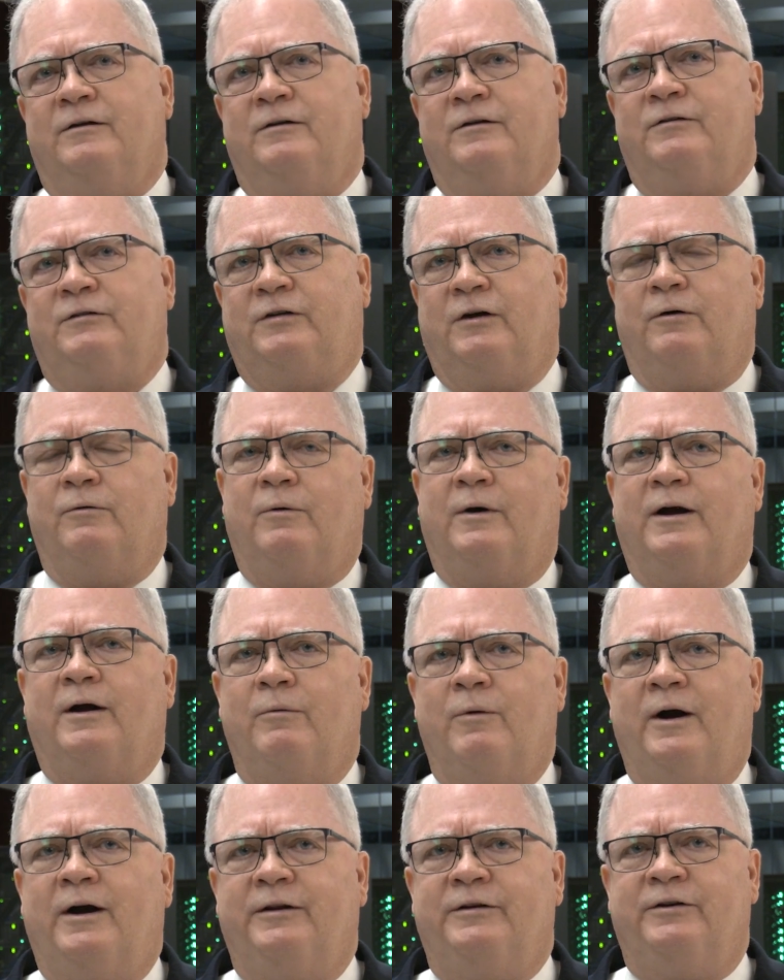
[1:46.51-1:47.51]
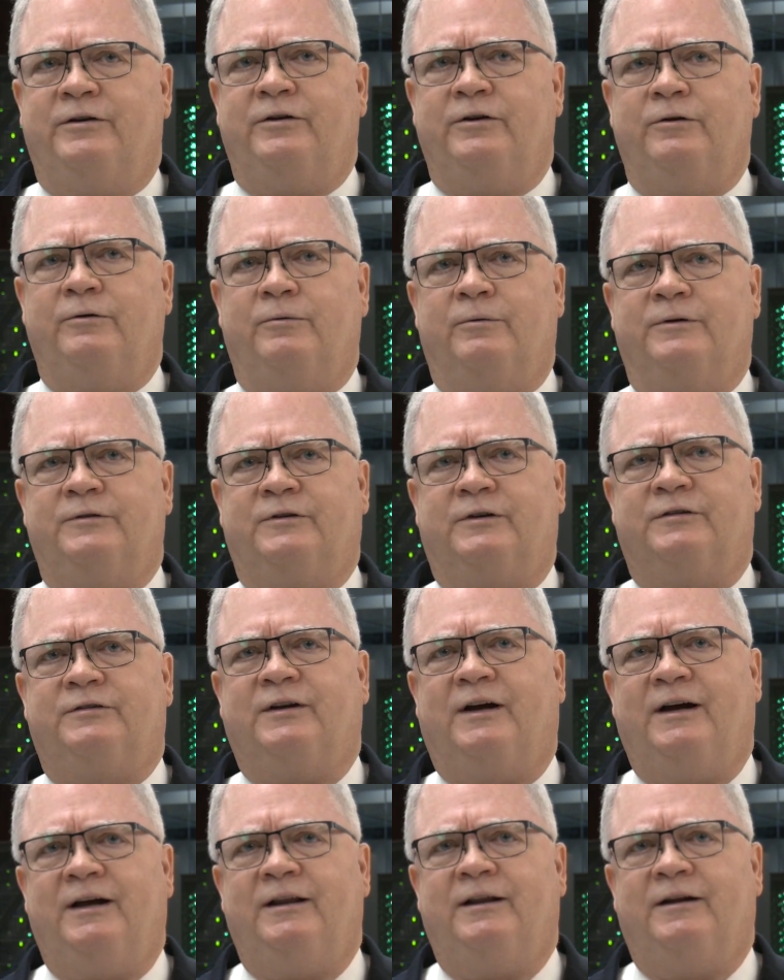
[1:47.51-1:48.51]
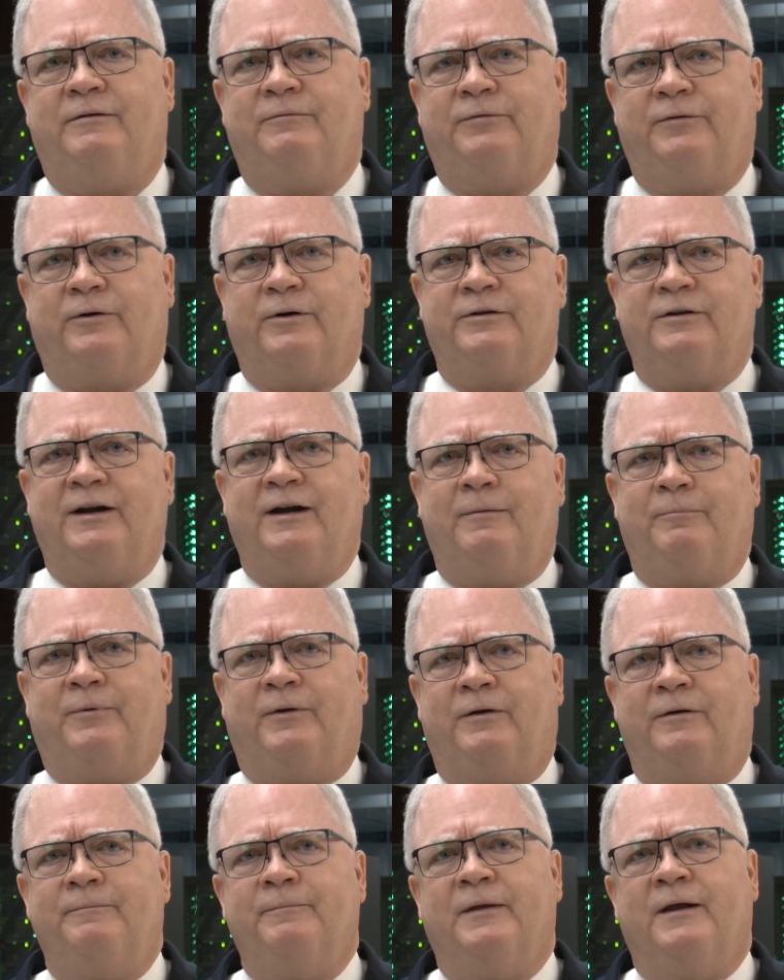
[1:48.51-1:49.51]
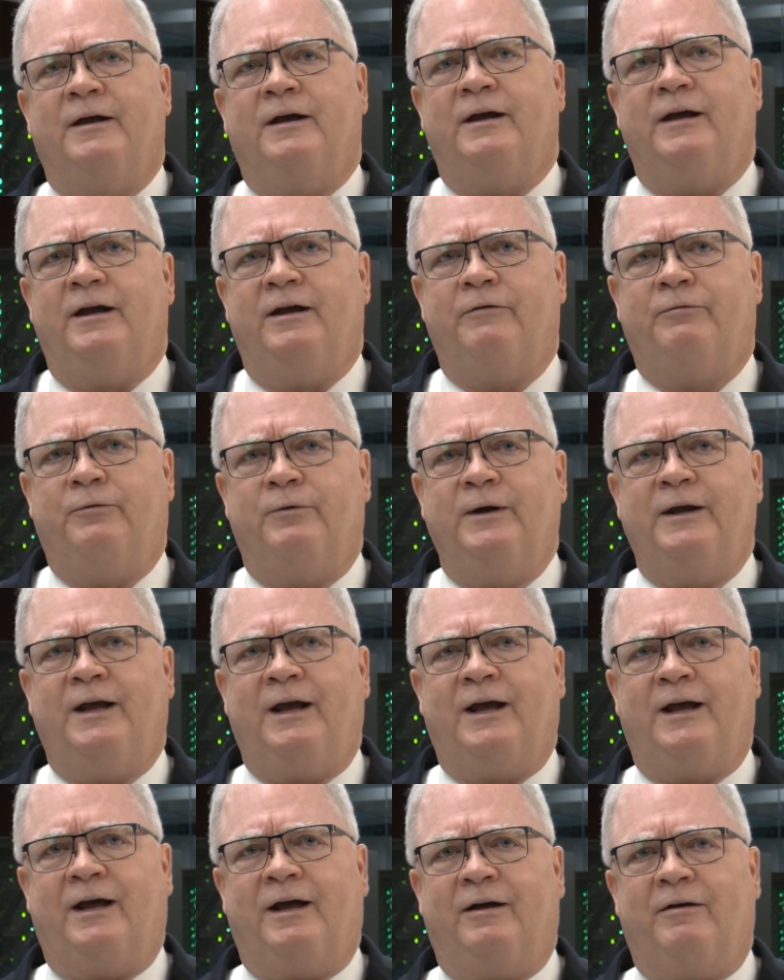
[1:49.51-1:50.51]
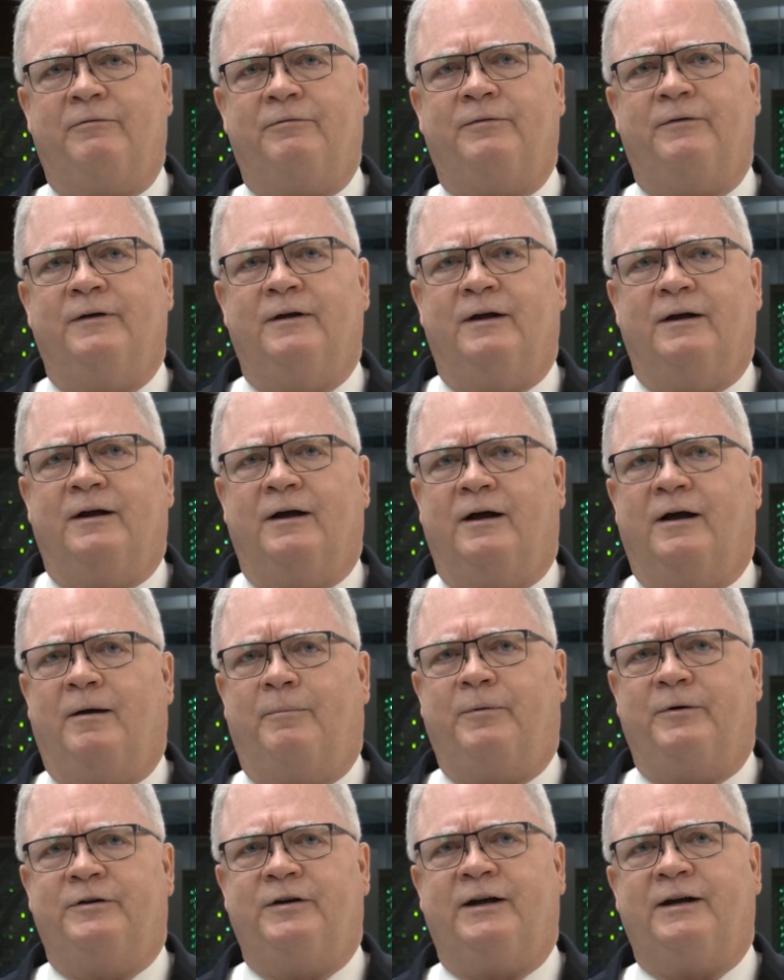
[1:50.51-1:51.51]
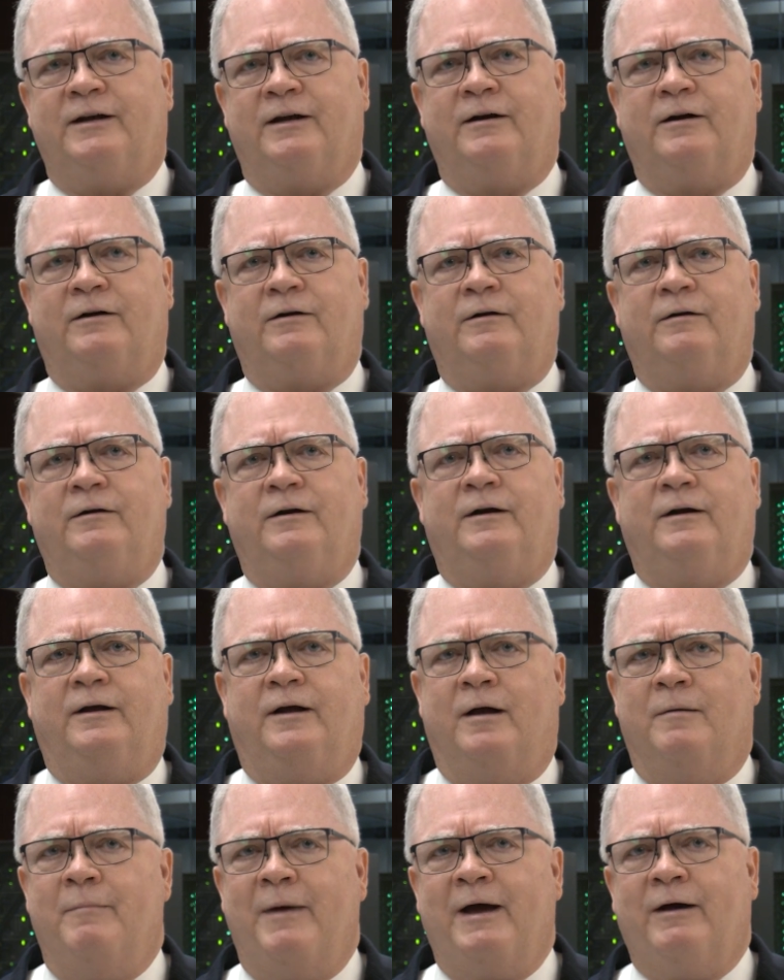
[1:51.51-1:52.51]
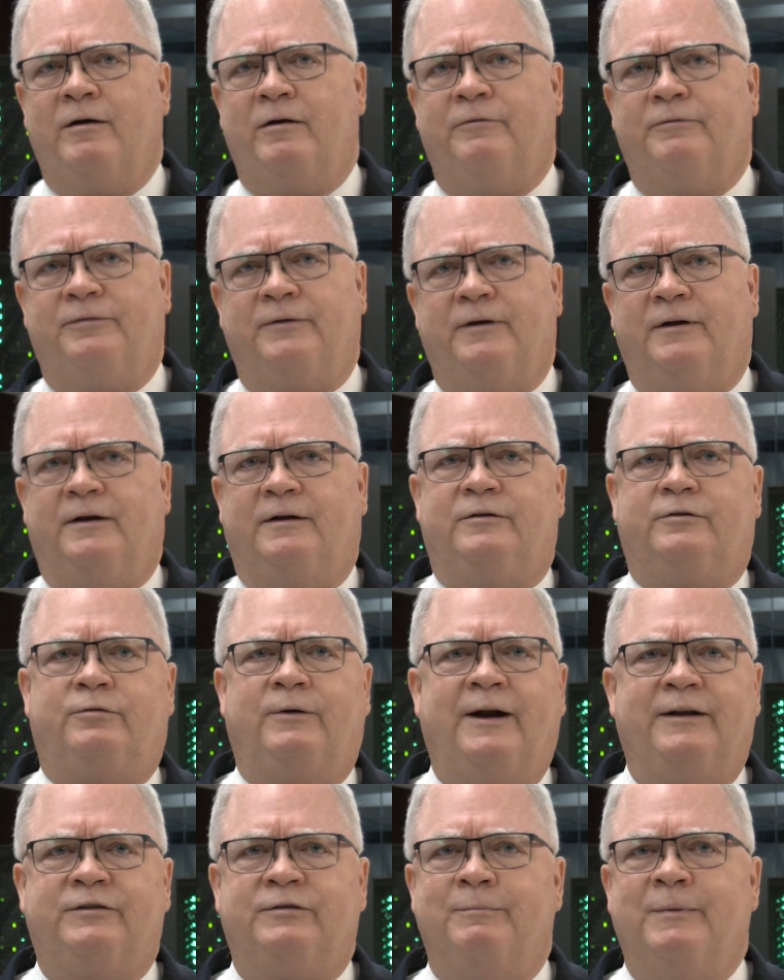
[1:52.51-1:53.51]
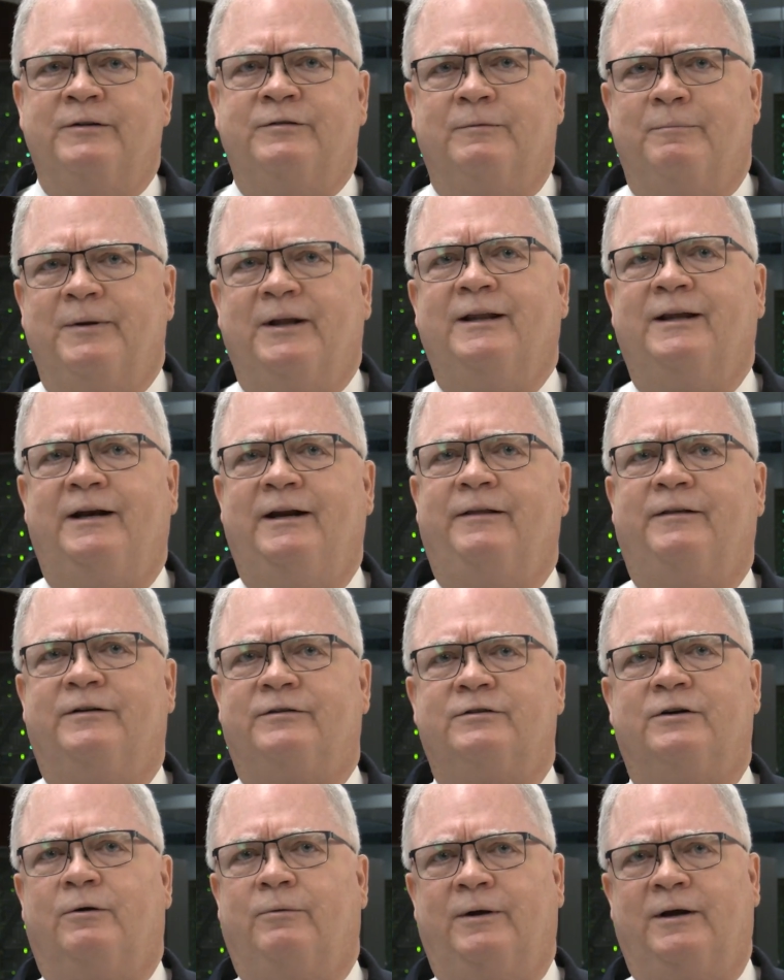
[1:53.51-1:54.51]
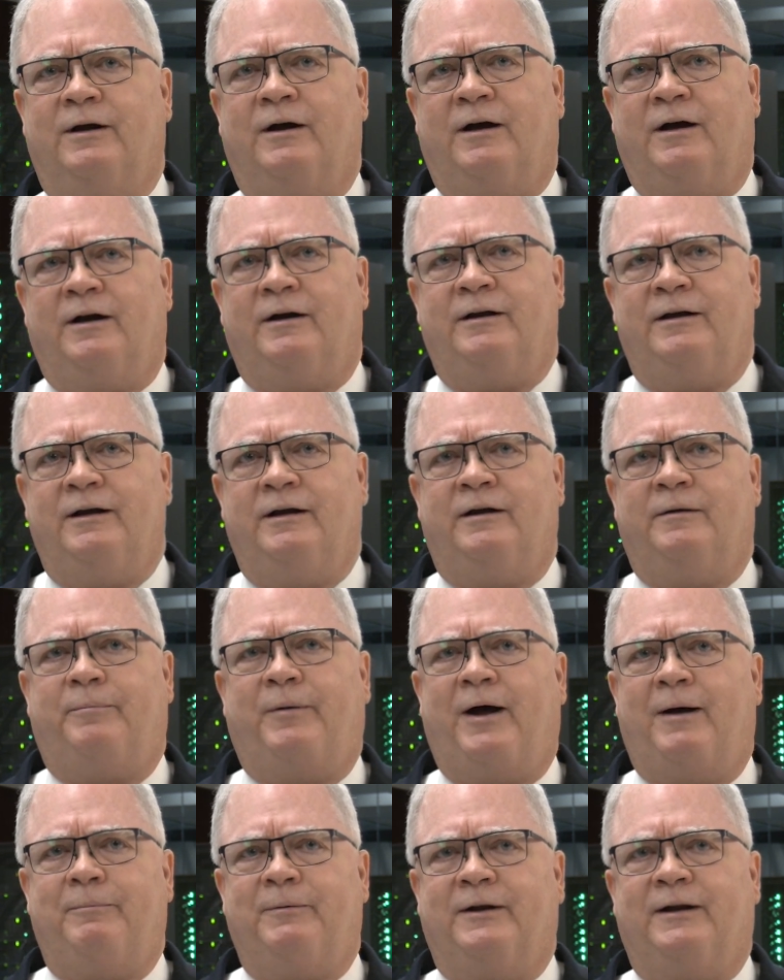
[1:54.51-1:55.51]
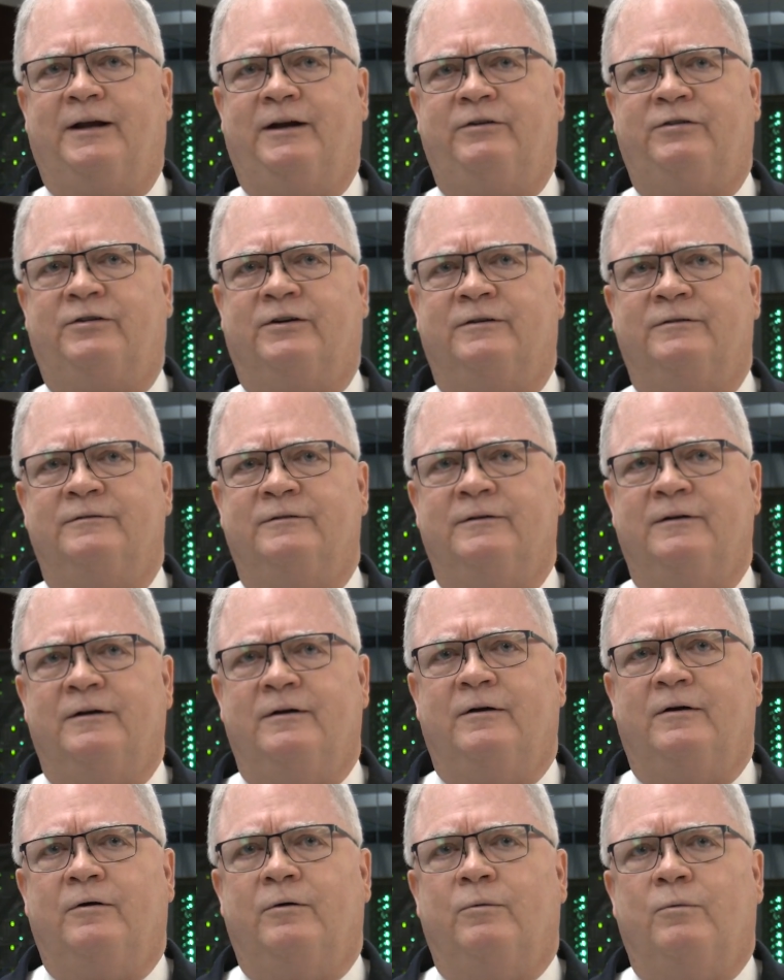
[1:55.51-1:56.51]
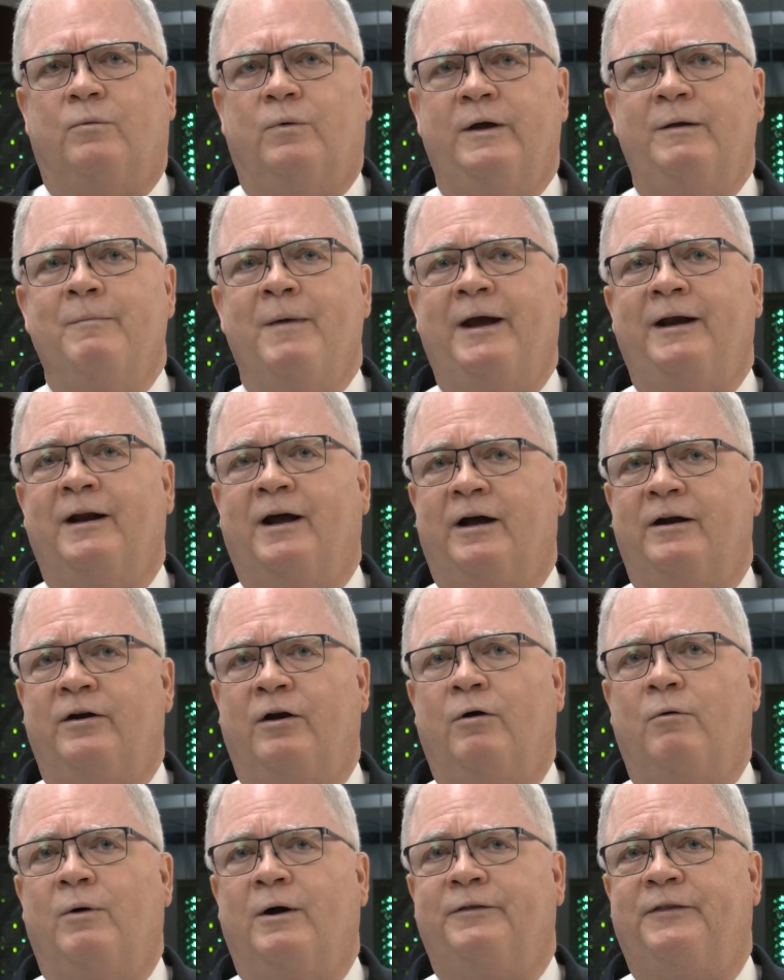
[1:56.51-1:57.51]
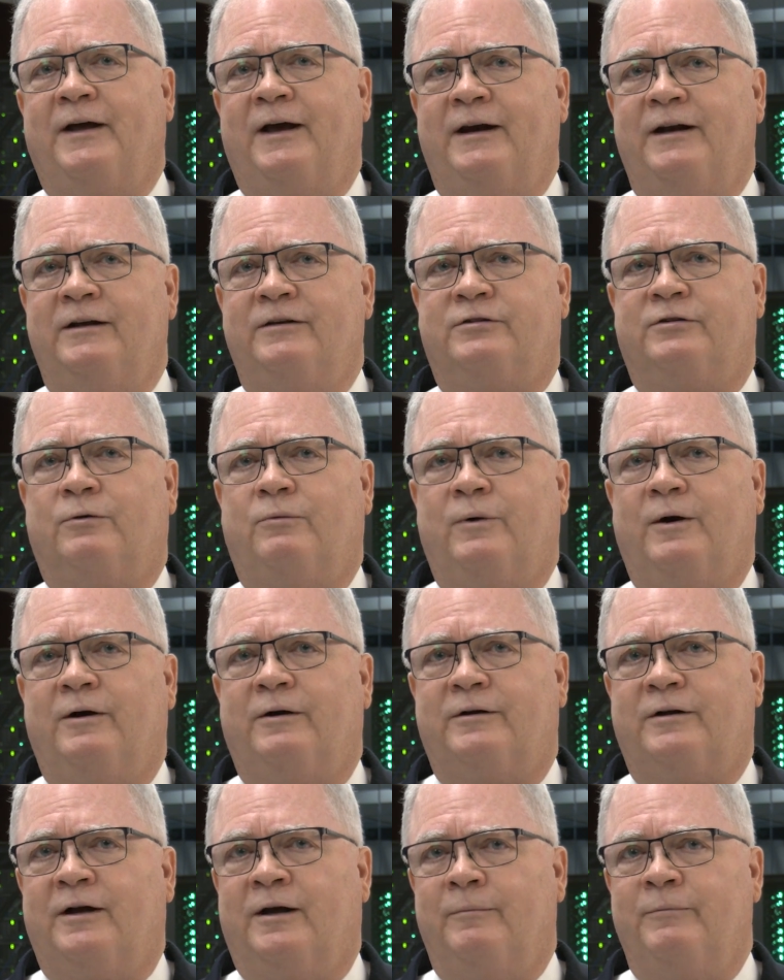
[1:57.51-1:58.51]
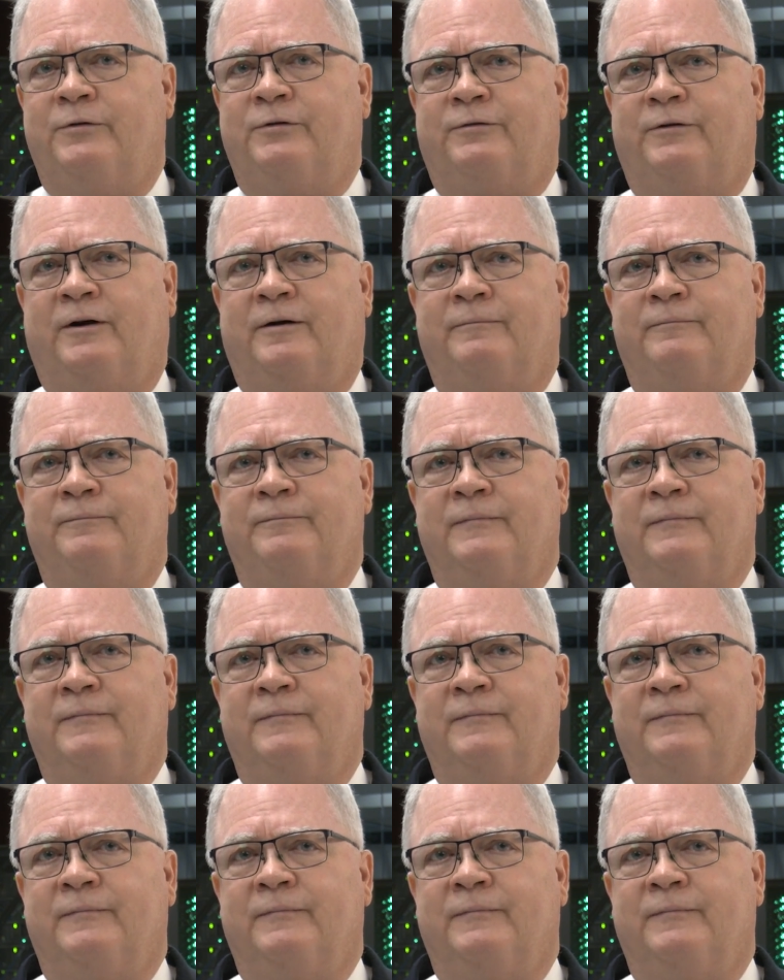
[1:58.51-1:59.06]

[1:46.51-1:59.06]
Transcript: So what I wanted to do was to say that, for example, if we have a particular amount of transmissibility that's going on in a population, we may not know what that is or where it comes from.